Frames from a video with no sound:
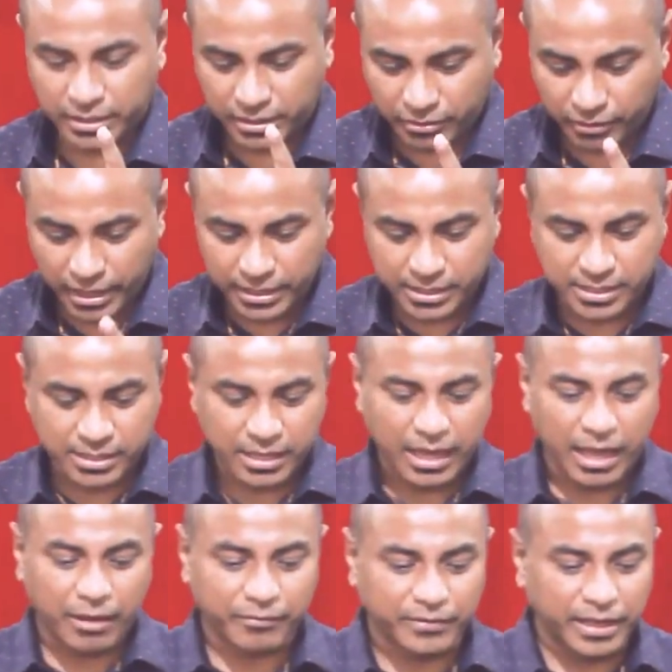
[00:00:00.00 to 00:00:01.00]
Grace
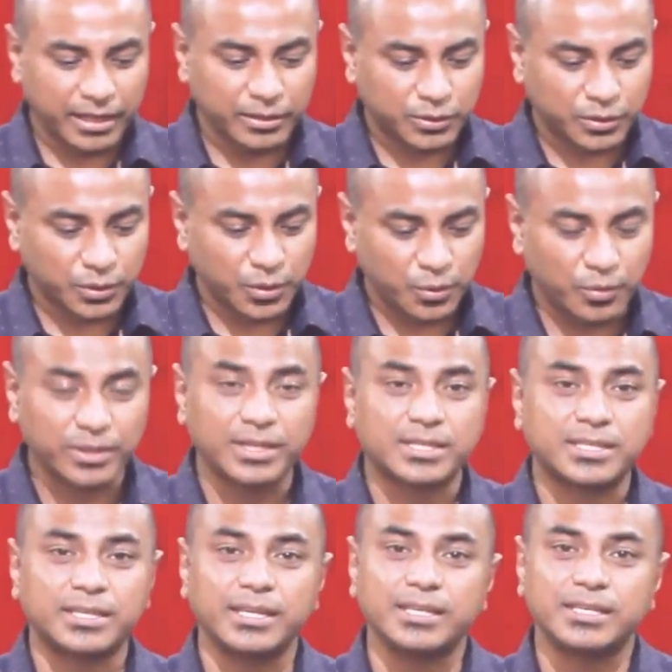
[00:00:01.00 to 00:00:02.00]
have dealt with the
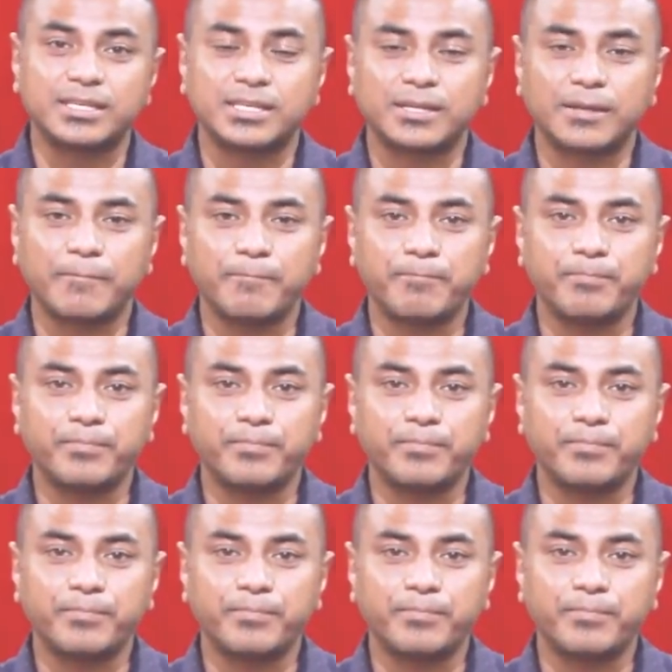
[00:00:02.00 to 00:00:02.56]
sins.